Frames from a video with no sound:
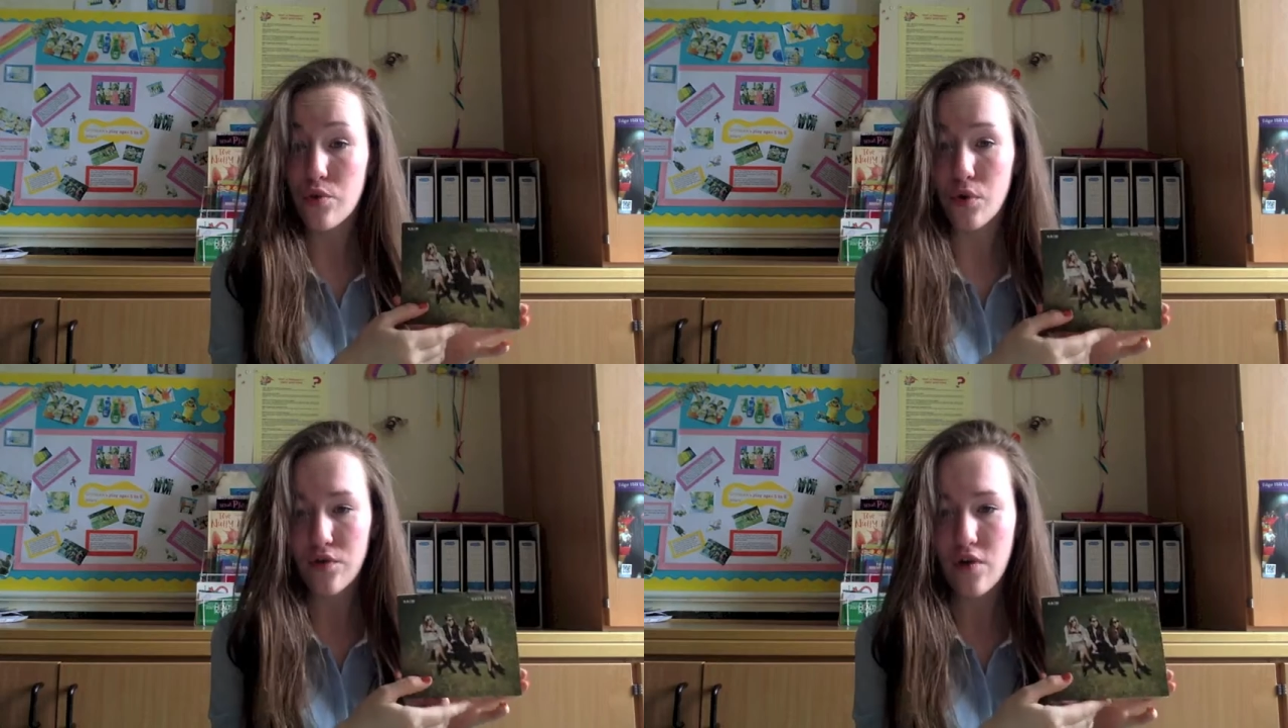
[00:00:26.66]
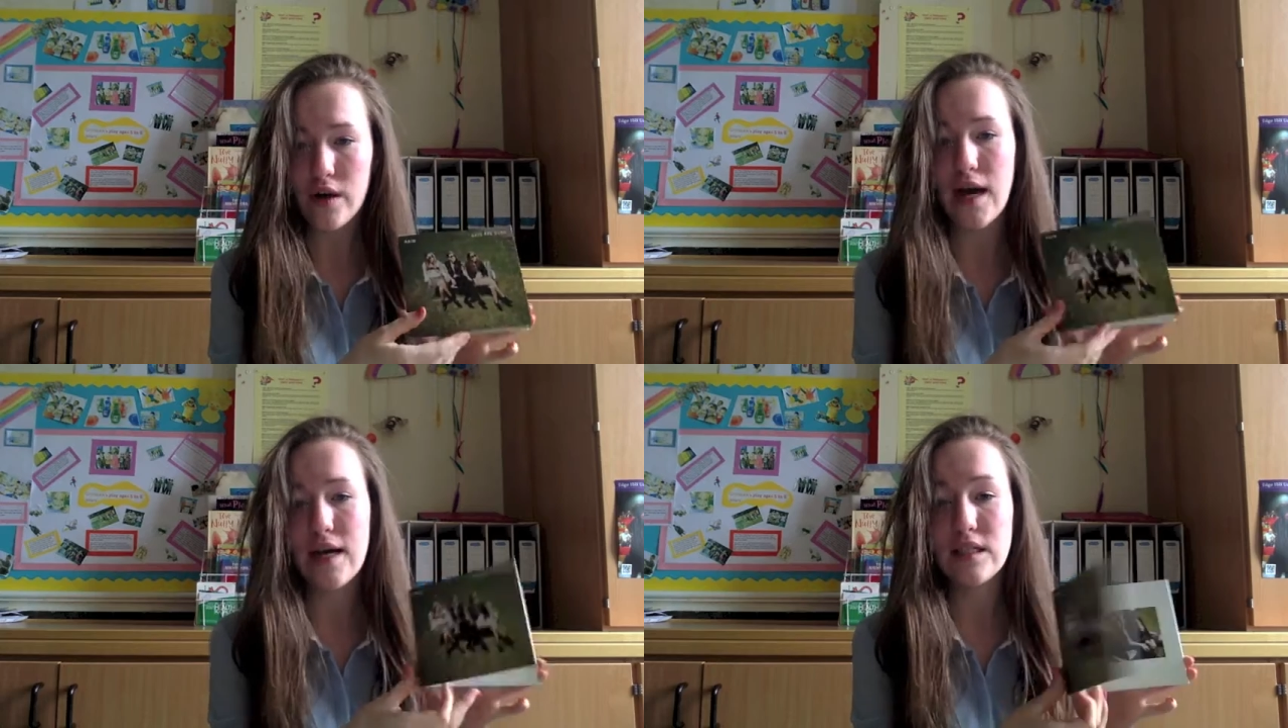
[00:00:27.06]
on the
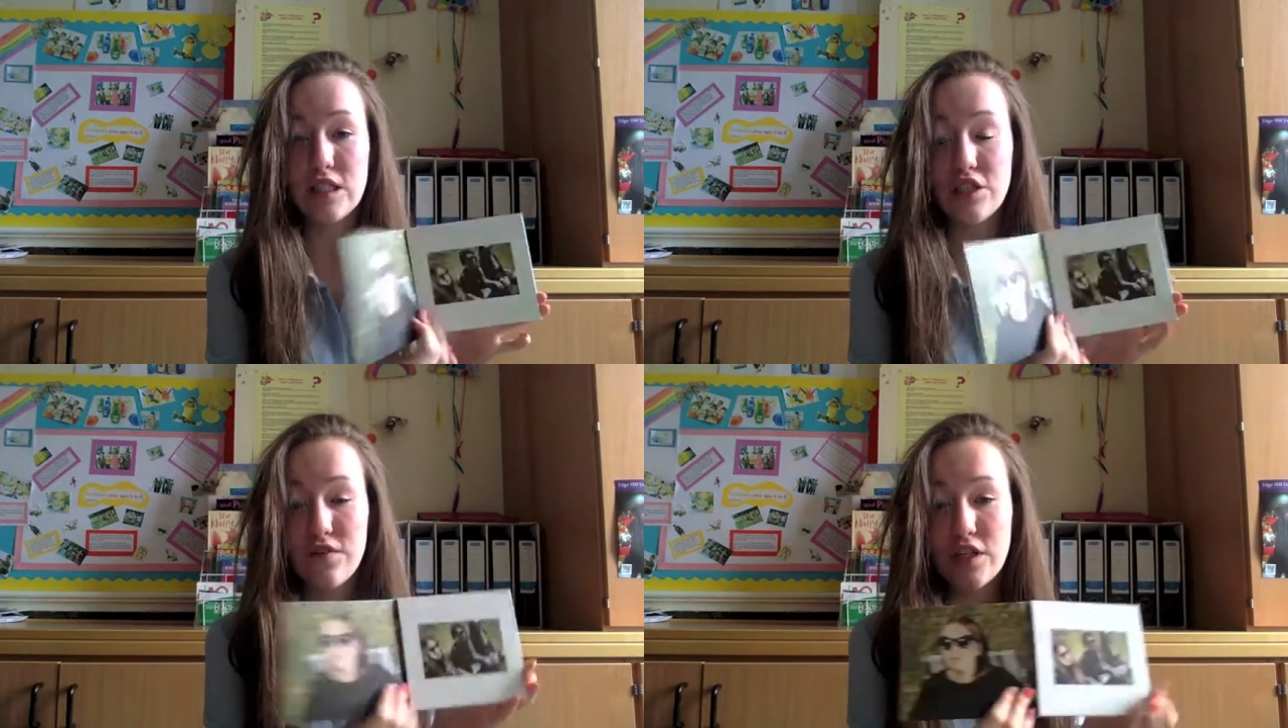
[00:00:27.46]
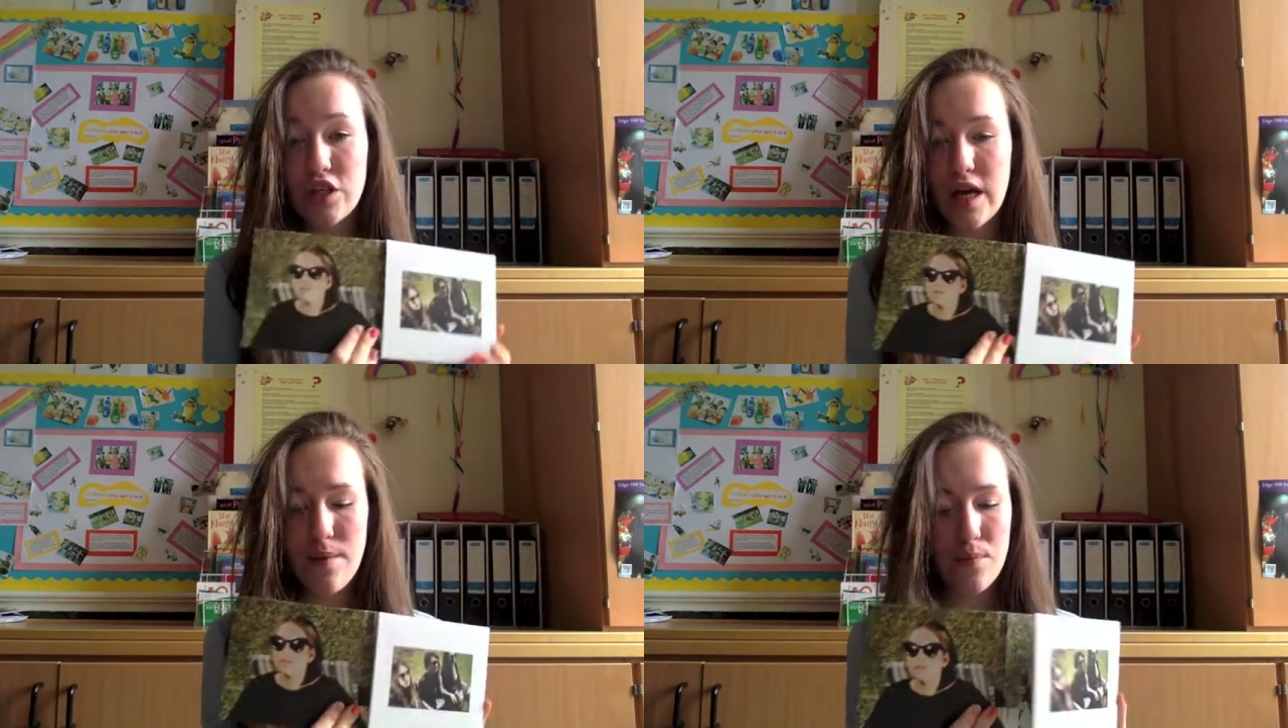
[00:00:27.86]
front and
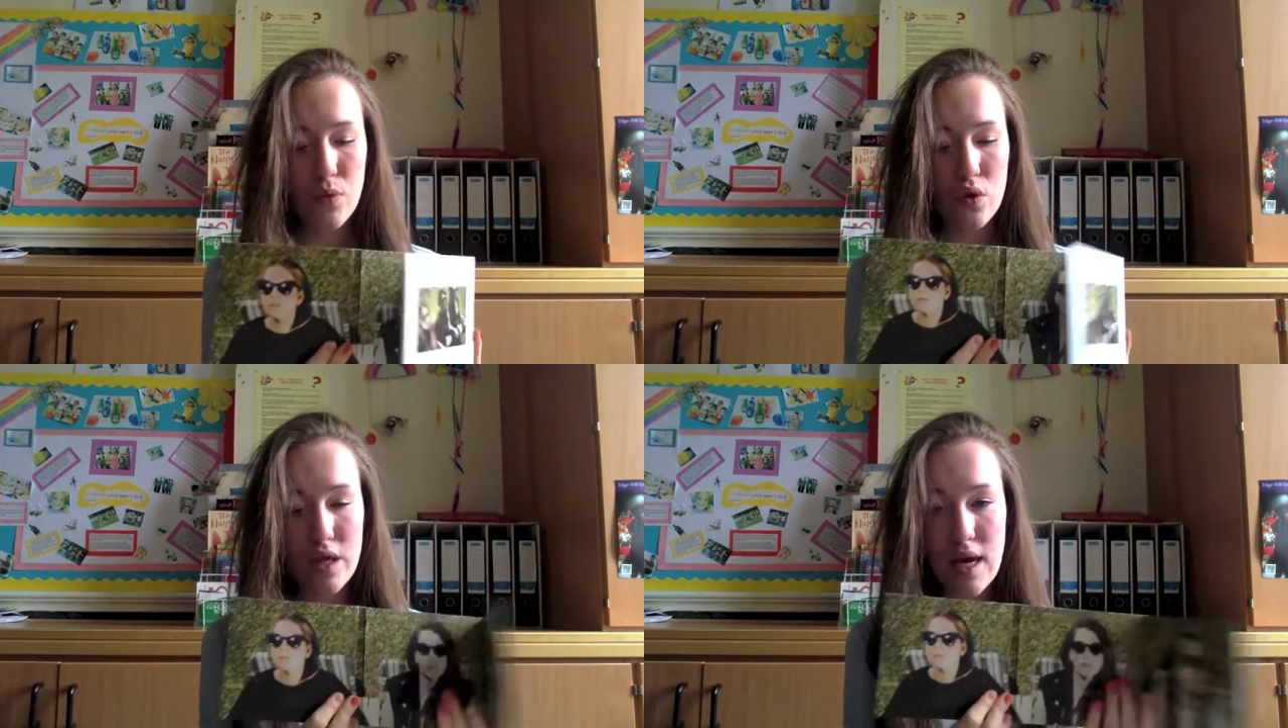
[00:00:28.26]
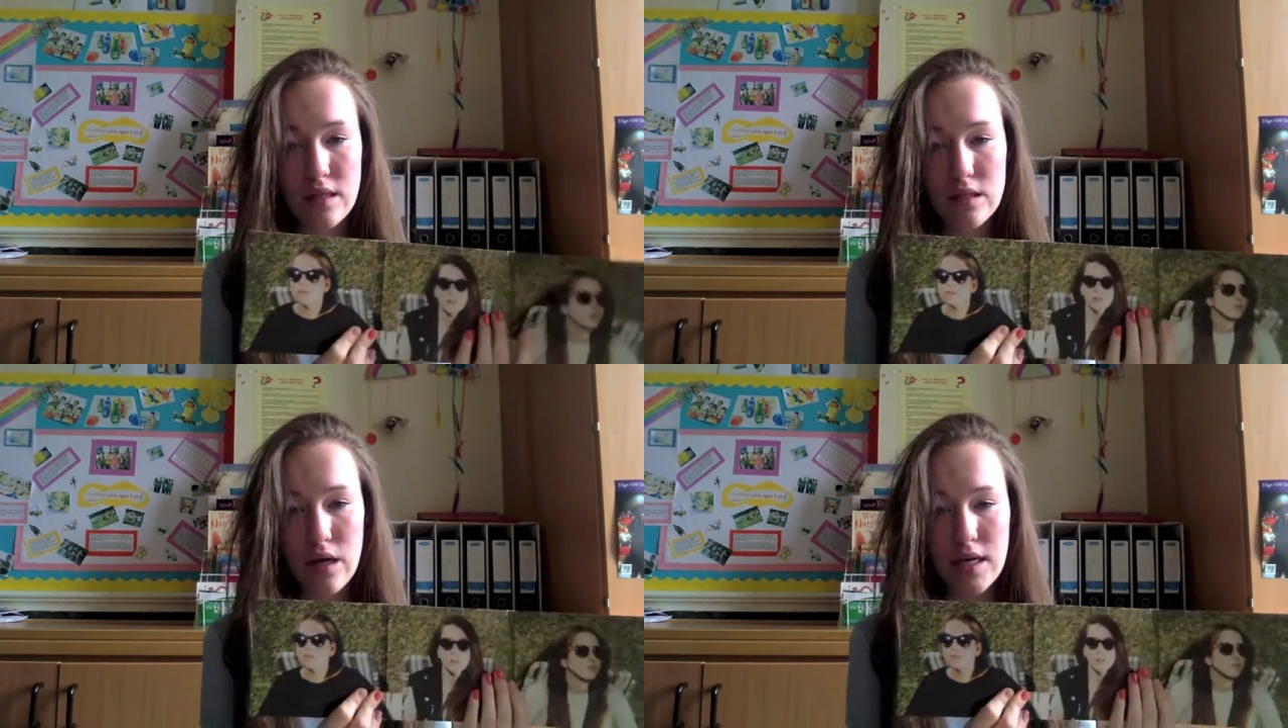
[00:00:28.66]
individually on the
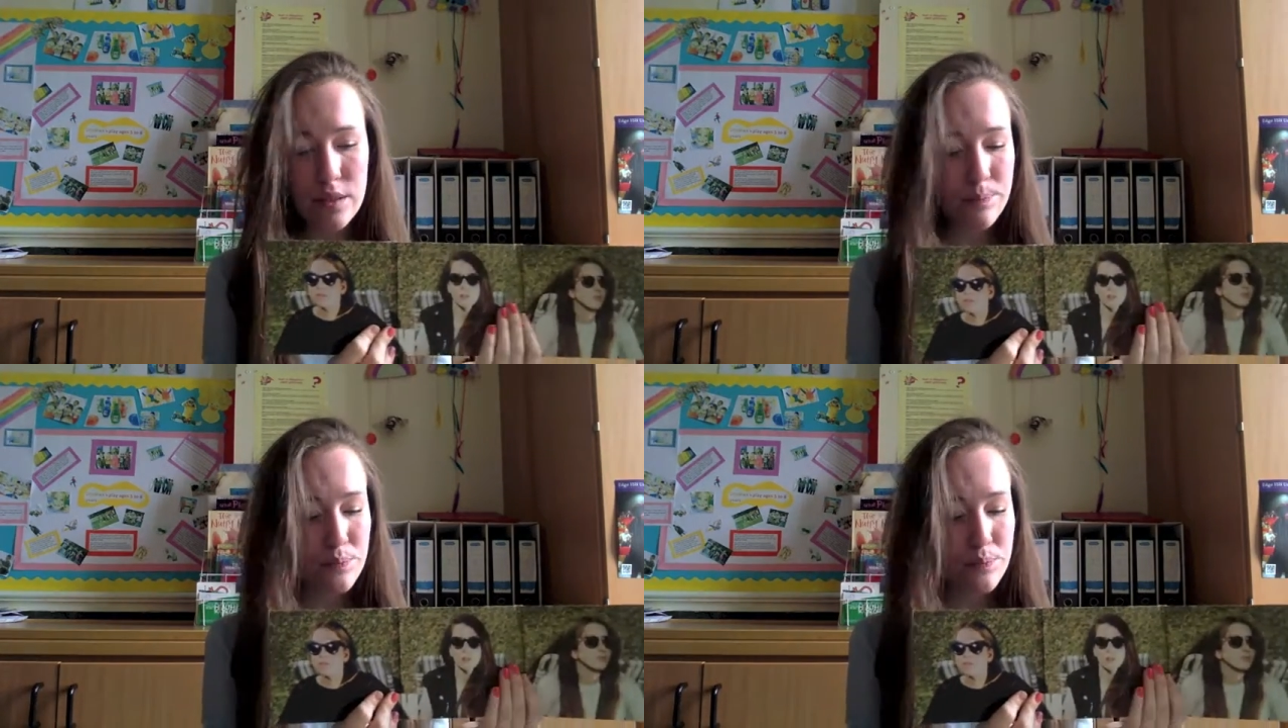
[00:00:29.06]
inside.